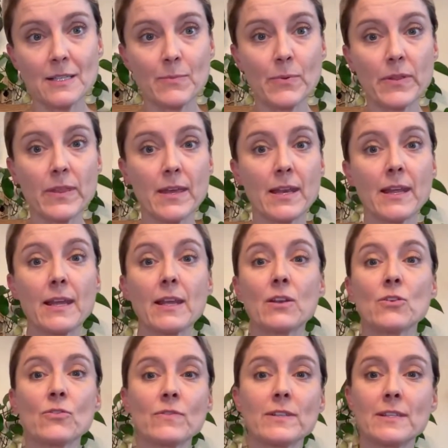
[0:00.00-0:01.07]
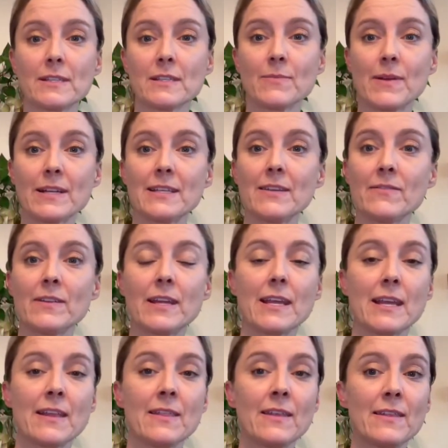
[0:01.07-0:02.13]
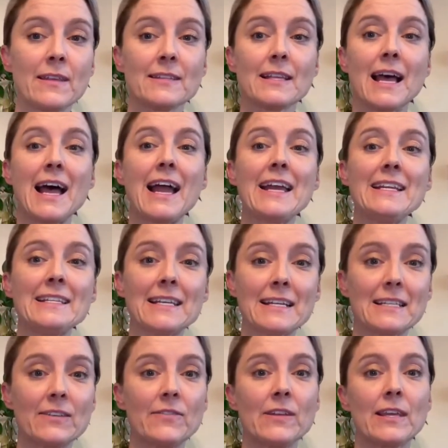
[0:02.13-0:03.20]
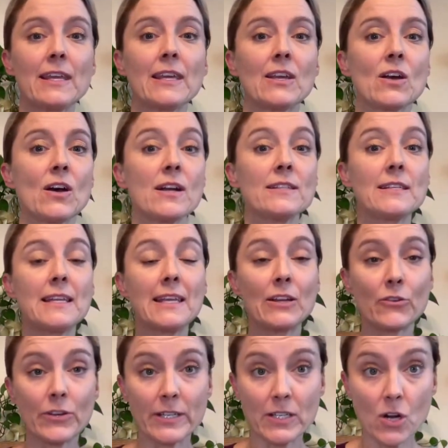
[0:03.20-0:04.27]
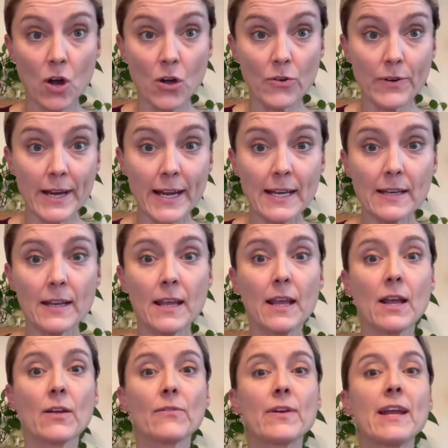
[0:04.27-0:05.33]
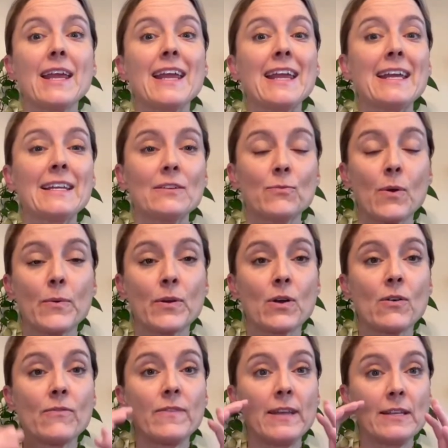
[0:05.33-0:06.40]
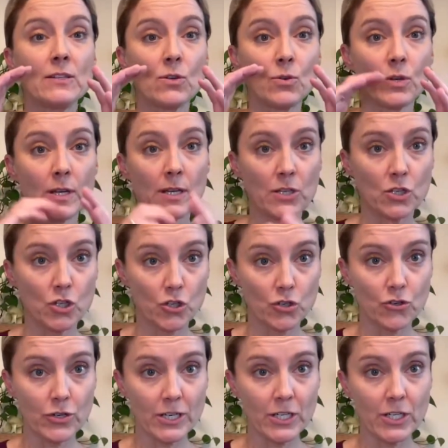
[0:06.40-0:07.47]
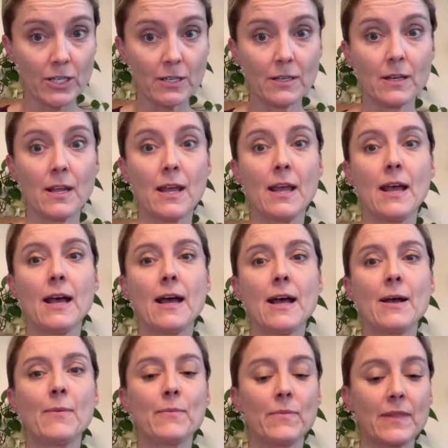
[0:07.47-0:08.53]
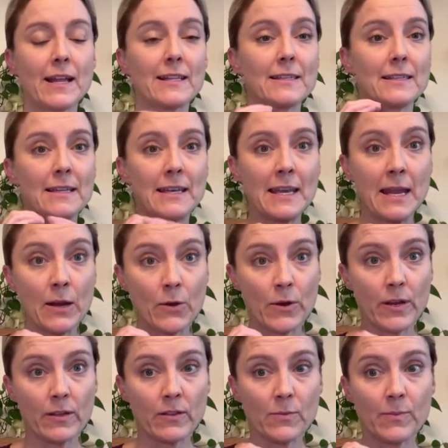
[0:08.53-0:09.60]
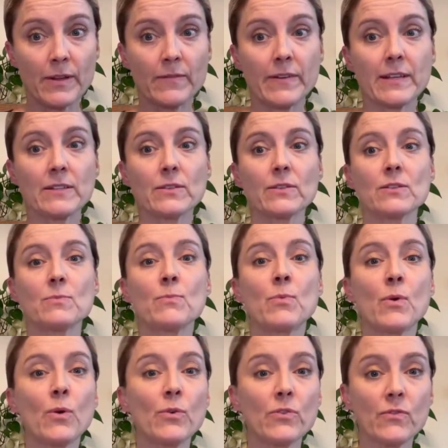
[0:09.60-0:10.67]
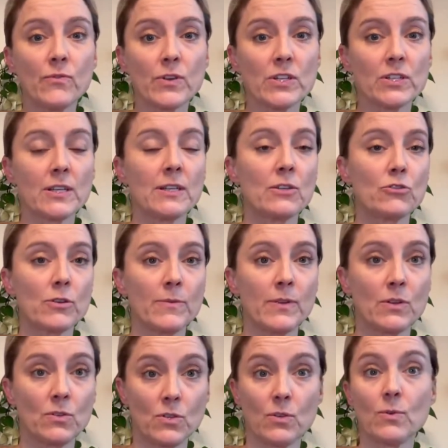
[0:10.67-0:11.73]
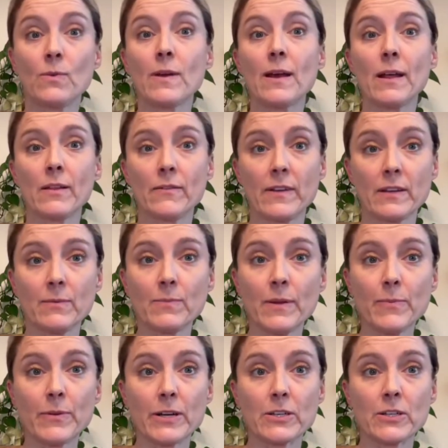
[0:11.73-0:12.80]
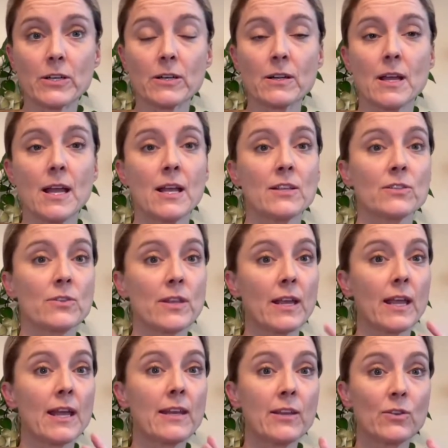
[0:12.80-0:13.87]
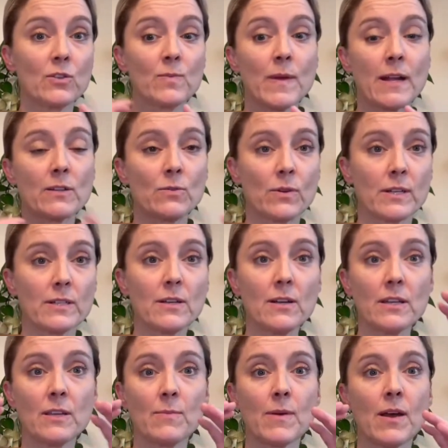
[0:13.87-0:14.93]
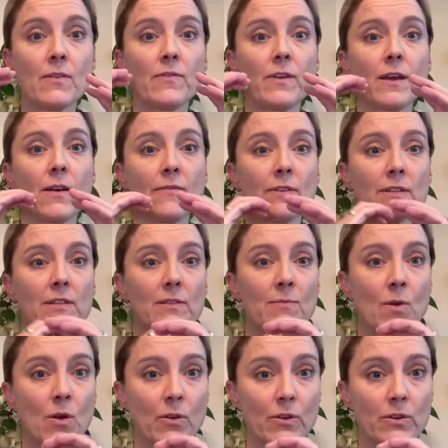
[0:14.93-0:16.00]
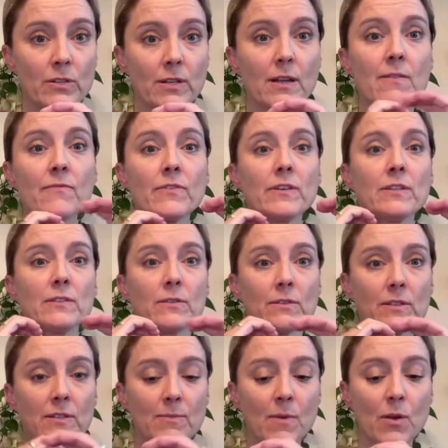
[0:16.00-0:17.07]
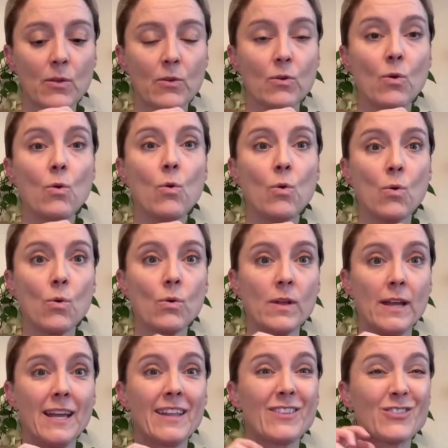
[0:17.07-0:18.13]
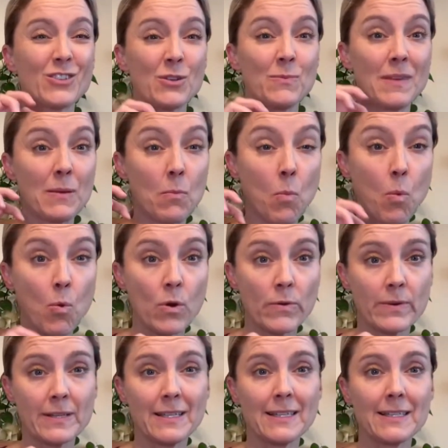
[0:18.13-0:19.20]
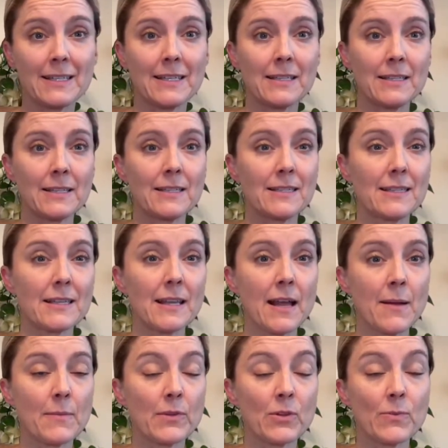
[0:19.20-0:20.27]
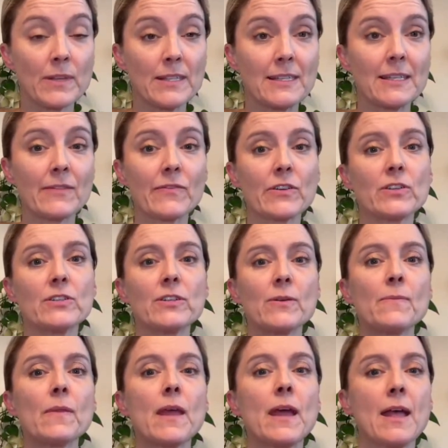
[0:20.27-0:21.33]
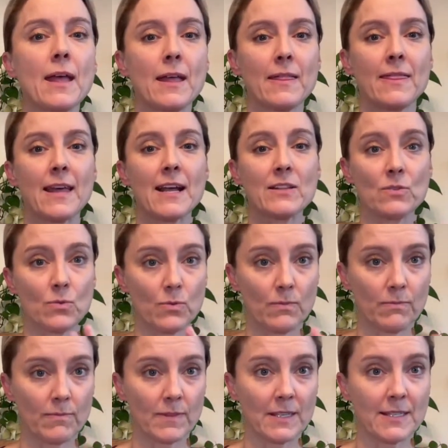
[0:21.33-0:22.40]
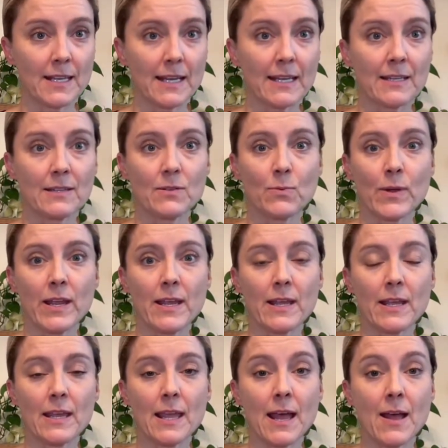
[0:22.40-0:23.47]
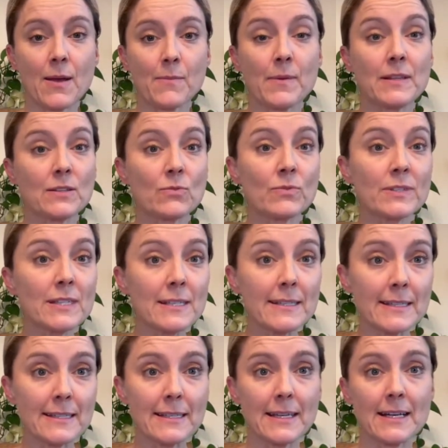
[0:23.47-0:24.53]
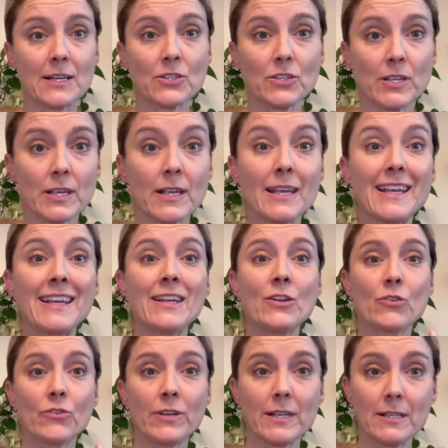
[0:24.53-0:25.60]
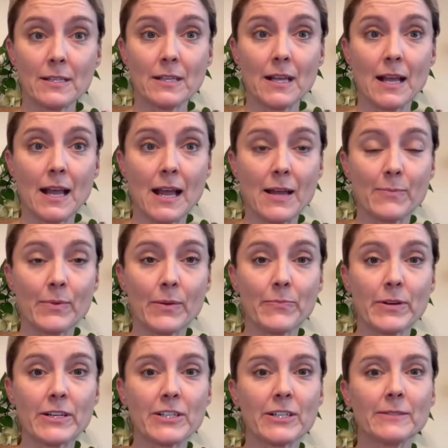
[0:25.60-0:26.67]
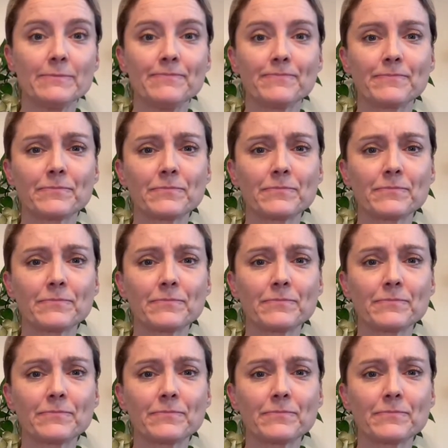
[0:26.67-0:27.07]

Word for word: sympathetic nervous system activity. And then this heightened activity can cause an increased heart rate, right? And what we call vasoconstriction. Um, that's the narrowing of the blood vessels, both of which contribute to elevated blood pressure. So that kind of goes back to what I was talking about. If you have a smaller circumference or a smaller hole, there's going to be more resistance. It's um, a little bit stiffer. So that's the second way. Um, insulin resistance can actually increase high blood pressure.